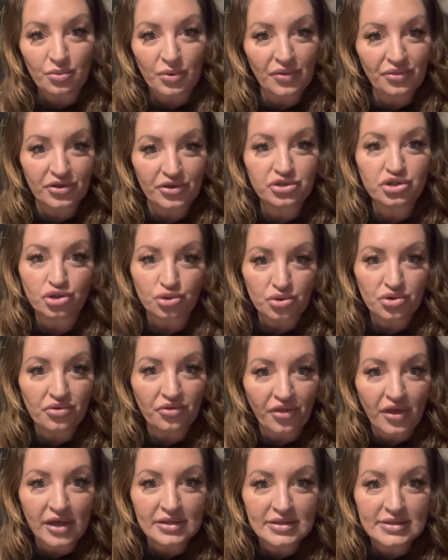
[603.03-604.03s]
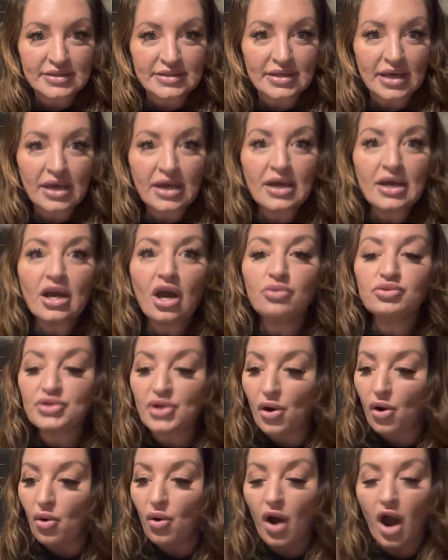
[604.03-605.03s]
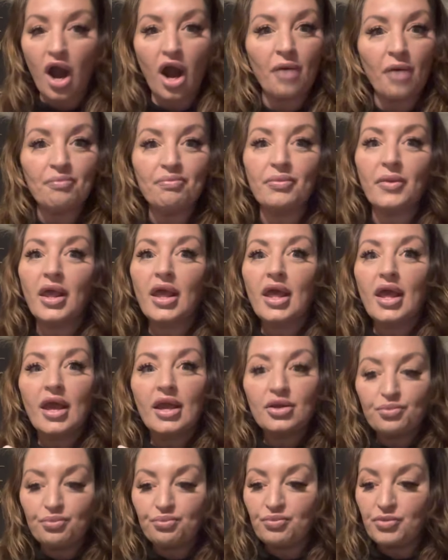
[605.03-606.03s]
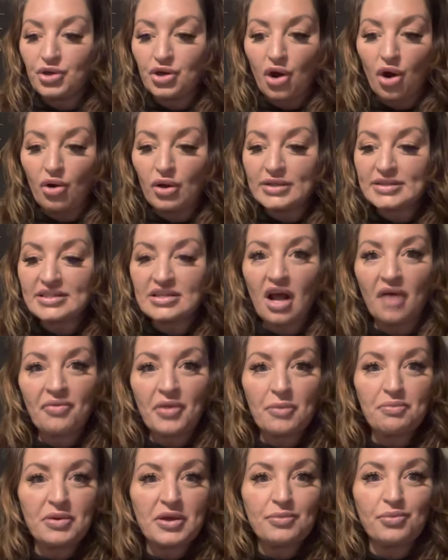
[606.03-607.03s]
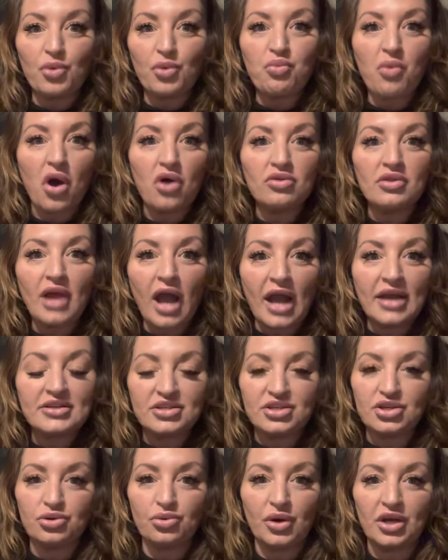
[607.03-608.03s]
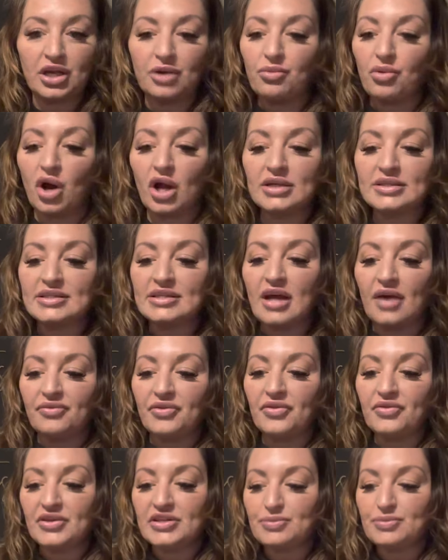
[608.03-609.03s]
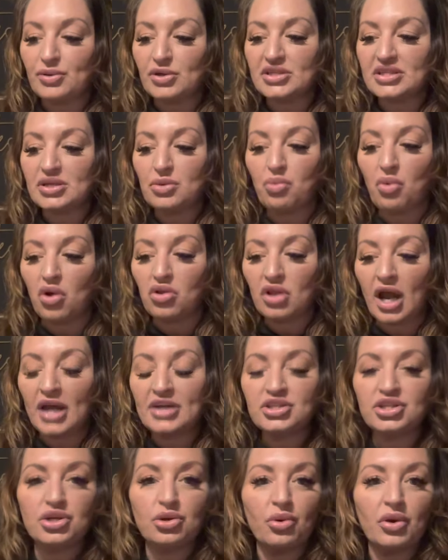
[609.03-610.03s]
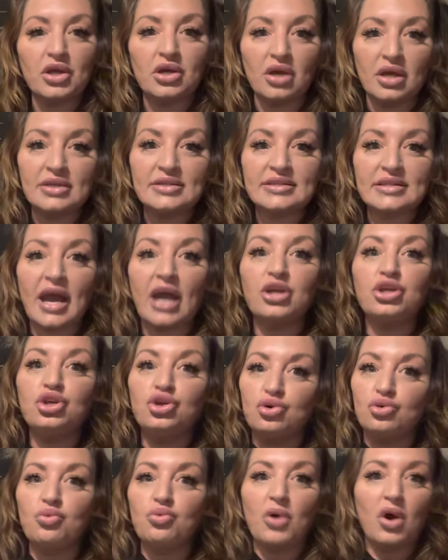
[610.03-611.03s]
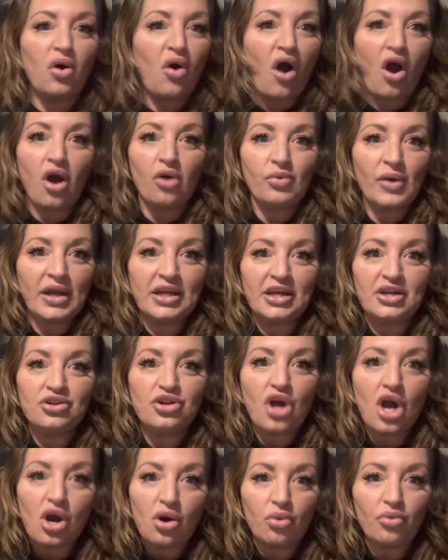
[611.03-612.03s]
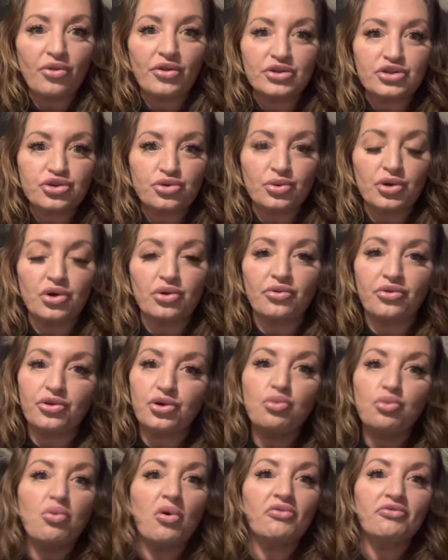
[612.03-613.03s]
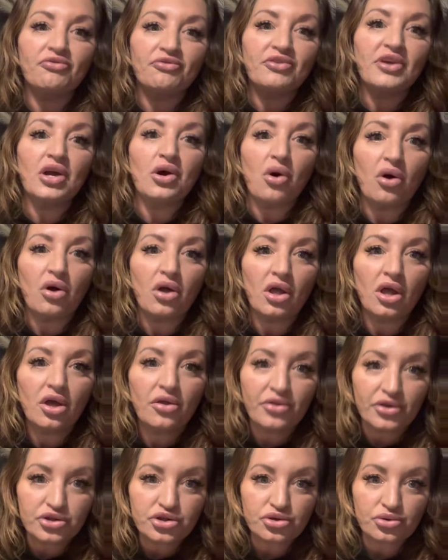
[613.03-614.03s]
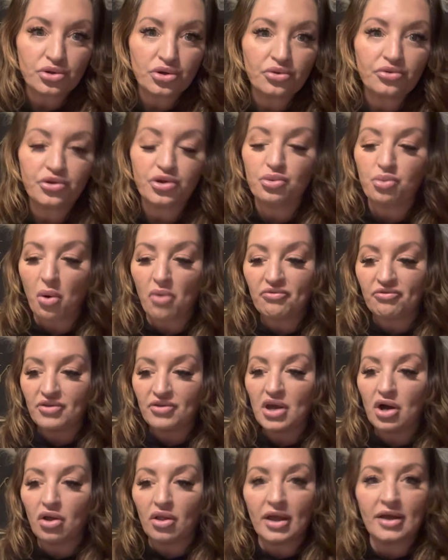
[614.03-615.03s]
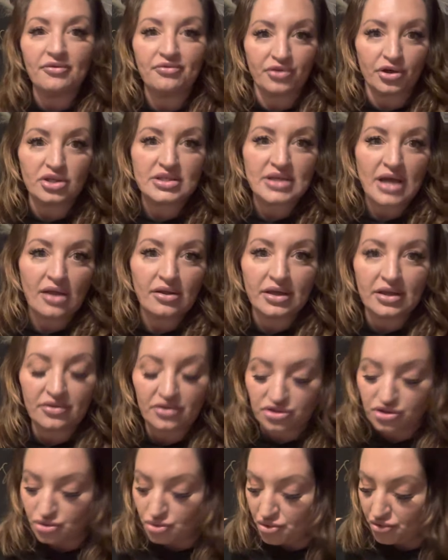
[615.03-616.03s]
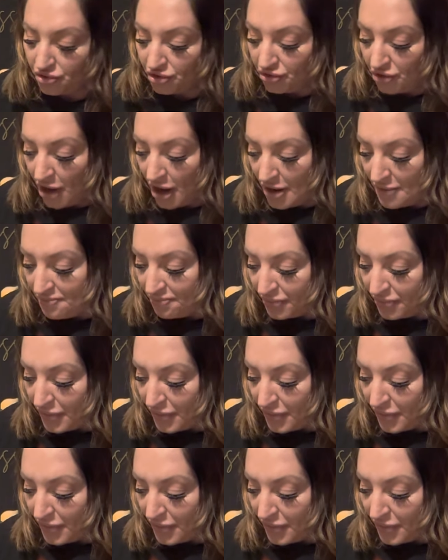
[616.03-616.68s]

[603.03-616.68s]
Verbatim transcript: what the truth is so um you know it's not that people won't lie to you anymore it's not that this person won't lie to you it is that you will already know the truth you will feel the truth you will feel if they're telling the truth or not